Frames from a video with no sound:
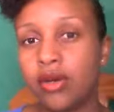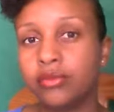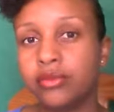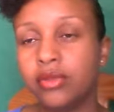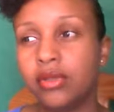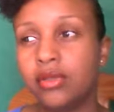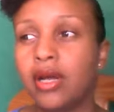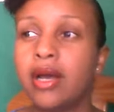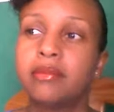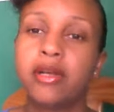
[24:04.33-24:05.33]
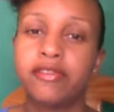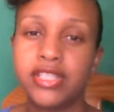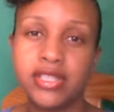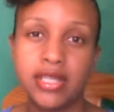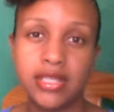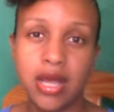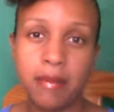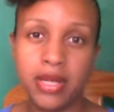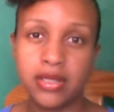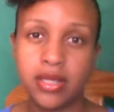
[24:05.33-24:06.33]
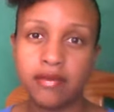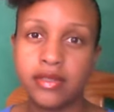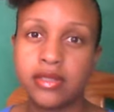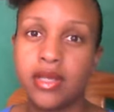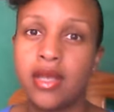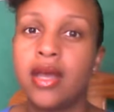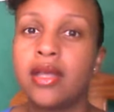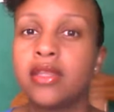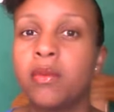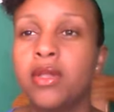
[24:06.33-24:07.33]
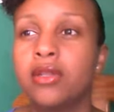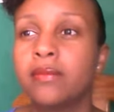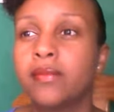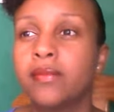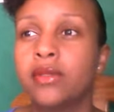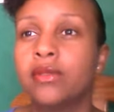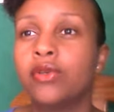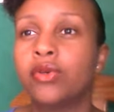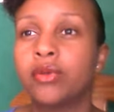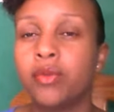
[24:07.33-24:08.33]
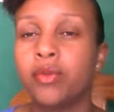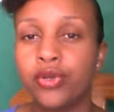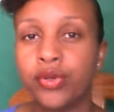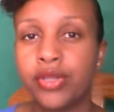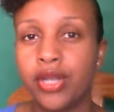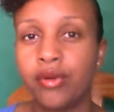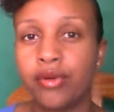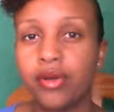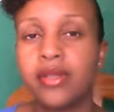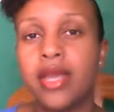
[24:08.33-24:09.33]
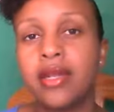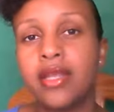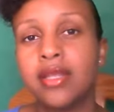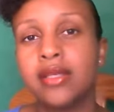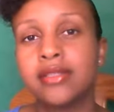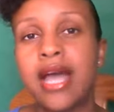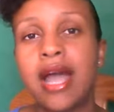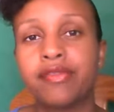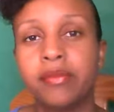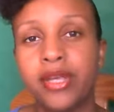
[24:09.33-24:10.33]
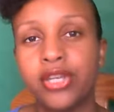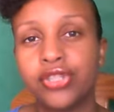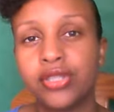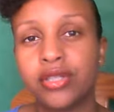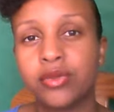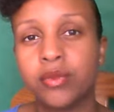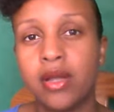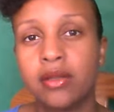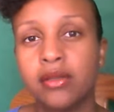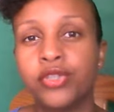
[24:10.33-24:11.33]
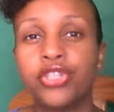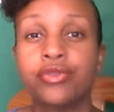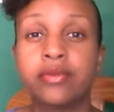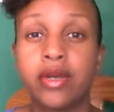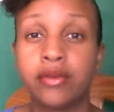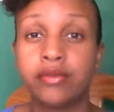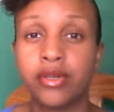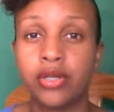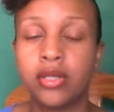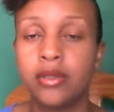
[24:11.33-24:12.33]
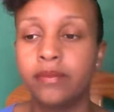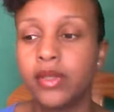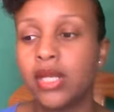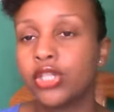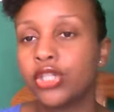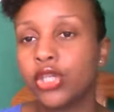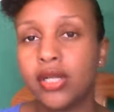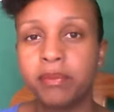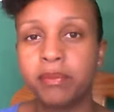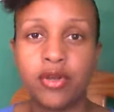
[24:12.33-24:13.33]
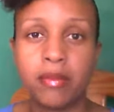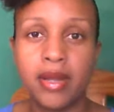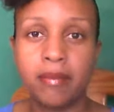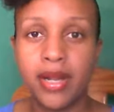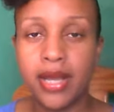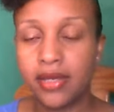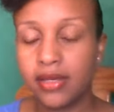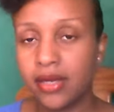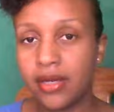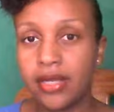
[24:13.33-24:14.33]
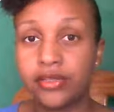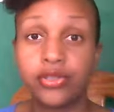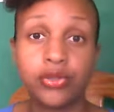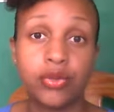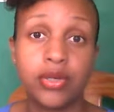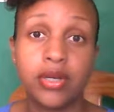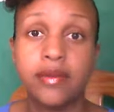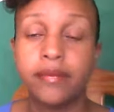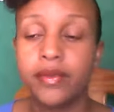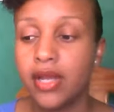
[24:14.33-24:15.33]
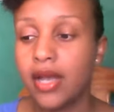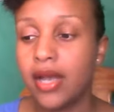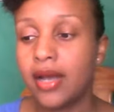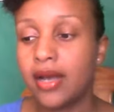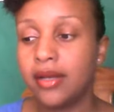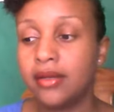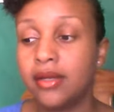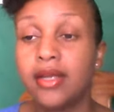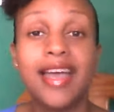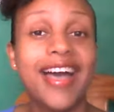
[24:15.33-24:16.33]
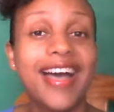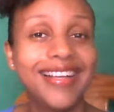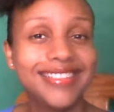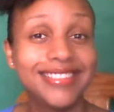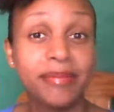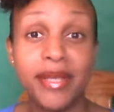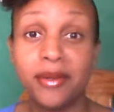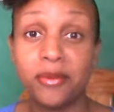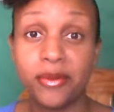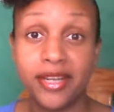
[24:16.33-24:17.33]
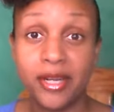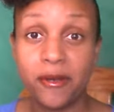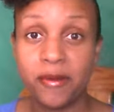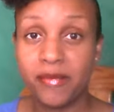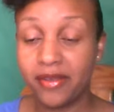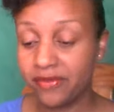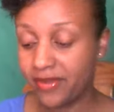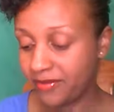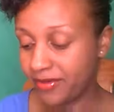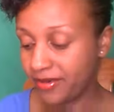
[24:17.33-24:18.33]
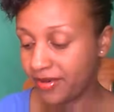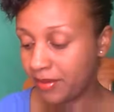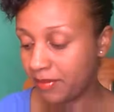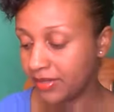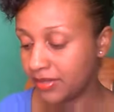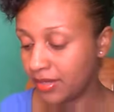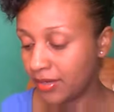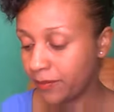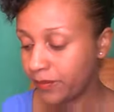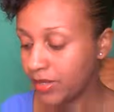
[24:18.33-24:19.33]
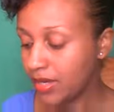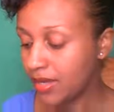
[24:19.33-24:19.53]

you down, obviously to that meditative state, and then when you're there, then he does affirmations as well, which is very, very good, because you completely have your mind blank, and that's so good. And it has been working out in my favor, I must say.